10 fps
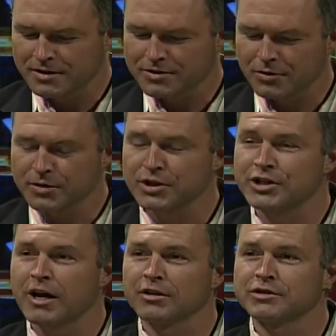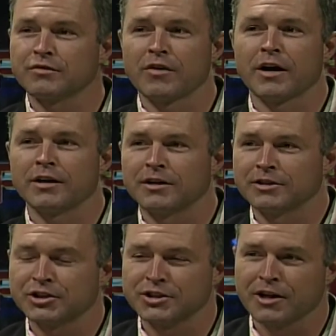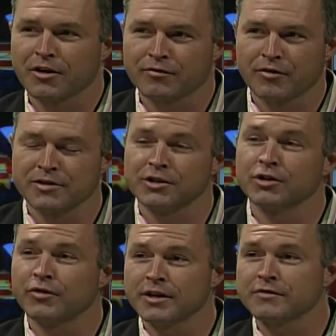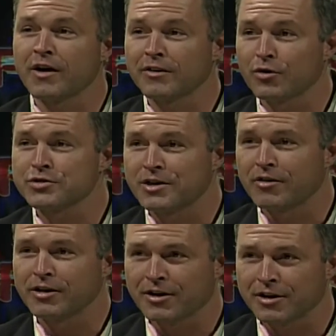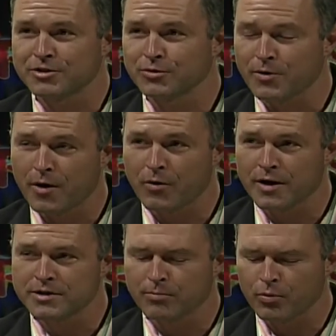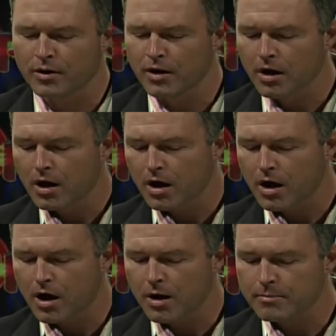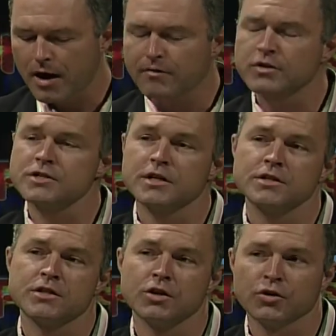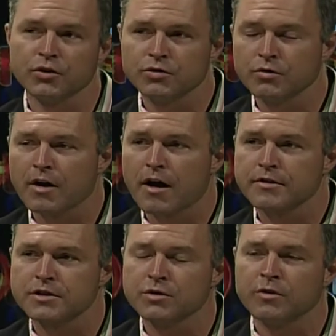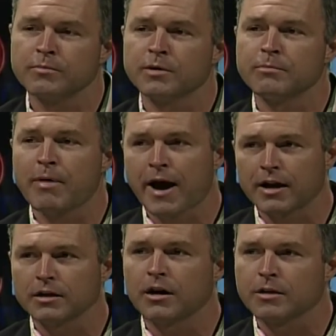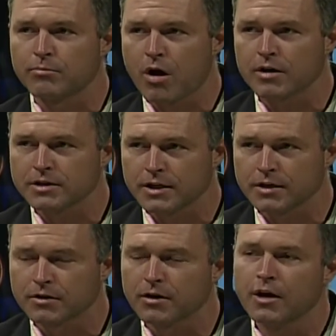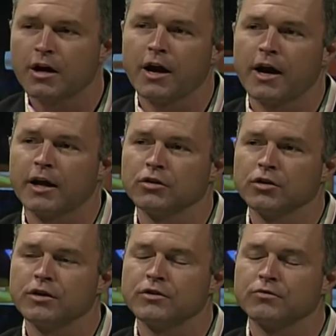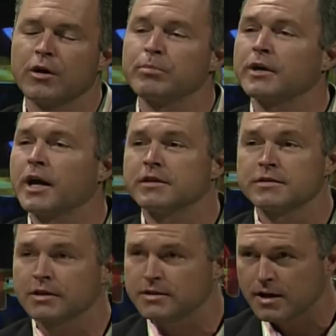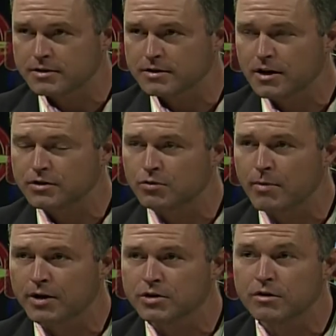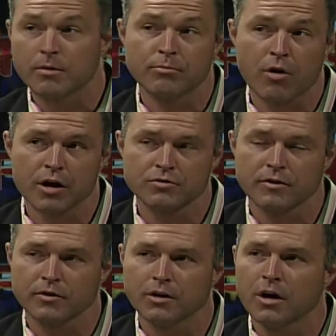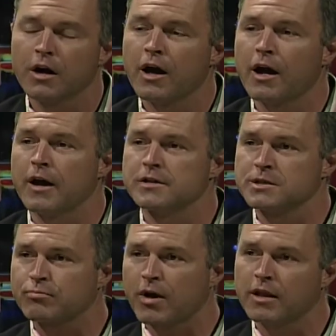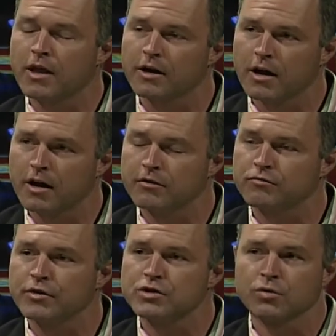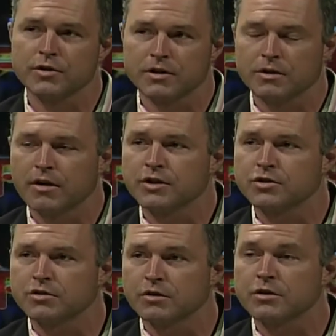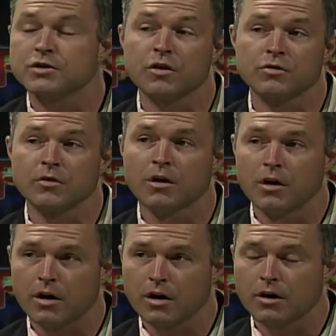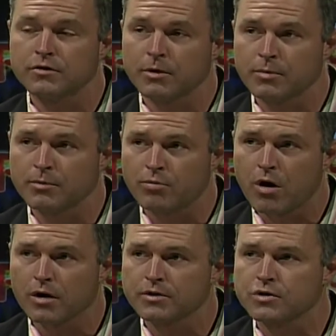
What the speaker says: It's always a challenge to fight, just like our friends in Greece fighting the austerity cuts, who I support. Ever since the early 2000s, we've been paddling on the Bronx-Kill and looking to replicate the successes, as you mentioned, of the Bronx River and spread that kind of resource and attention to the southern tip of the Bronx.